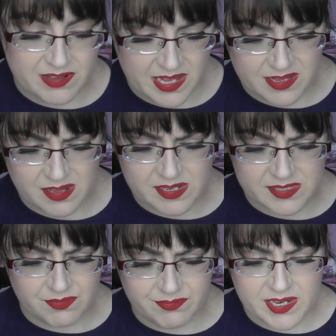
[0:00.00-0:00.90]
think that that's
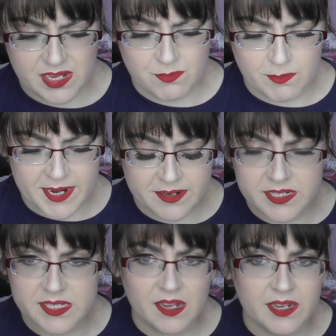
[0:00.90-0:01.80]
a really weird
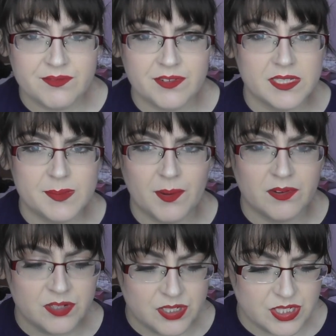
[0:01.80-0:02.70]
design for a
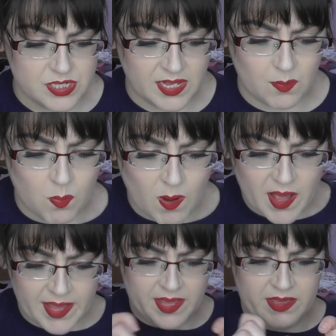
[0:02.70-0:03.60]
sponge. Like,
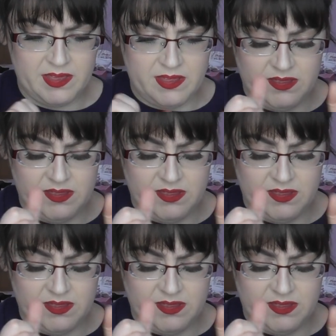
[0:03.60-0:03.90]
why...